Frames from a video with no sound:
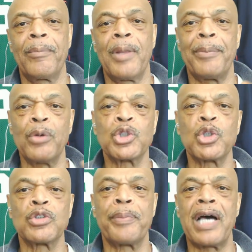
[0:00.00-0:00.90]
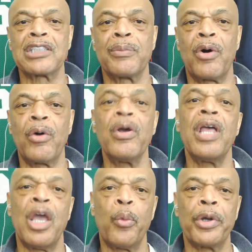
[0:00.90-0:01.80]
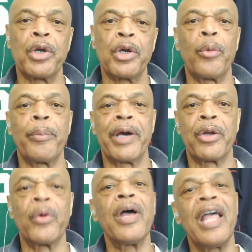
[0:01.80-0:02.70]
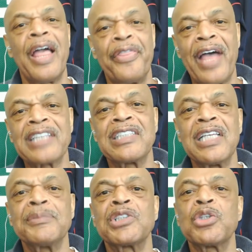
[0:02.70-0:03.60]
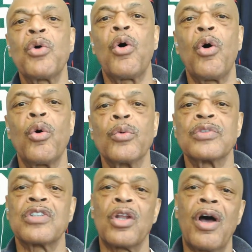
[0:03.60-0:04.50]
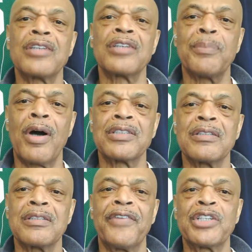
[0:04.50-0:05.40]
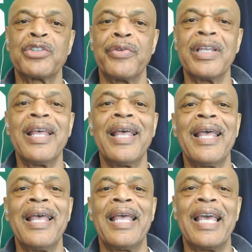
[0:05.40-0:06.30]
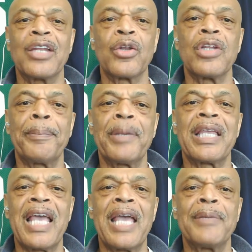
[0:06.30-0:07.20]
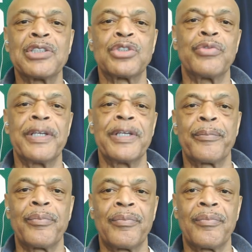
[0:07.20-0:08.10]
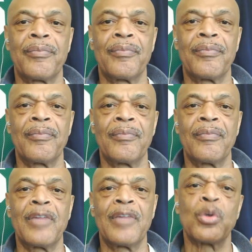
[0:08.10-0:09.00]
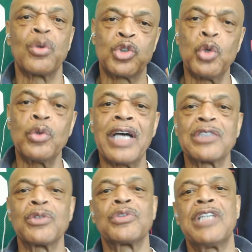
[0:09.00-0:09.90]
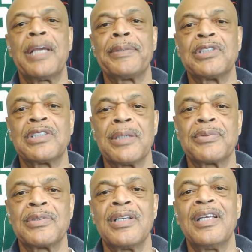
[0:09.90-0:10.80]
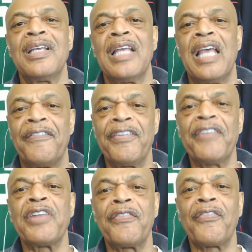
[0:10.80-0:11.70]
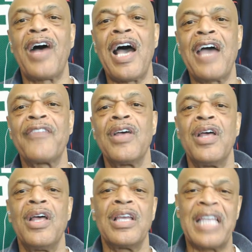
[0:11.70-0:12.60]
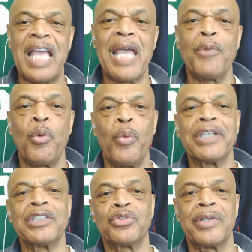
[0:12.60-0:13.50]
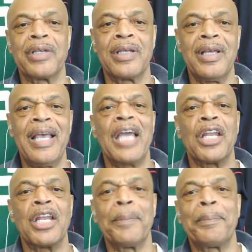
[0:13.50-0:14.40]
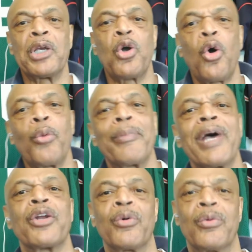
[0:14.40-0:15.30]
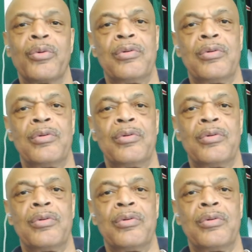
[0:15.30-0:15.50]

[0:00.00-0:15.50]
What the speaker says: Bill chose basketball and won a gold medal, and that team still owns the largest margin of victory in Olympic game history. So 2 national championships, a 55-game winning streak, an Olympic gold medal.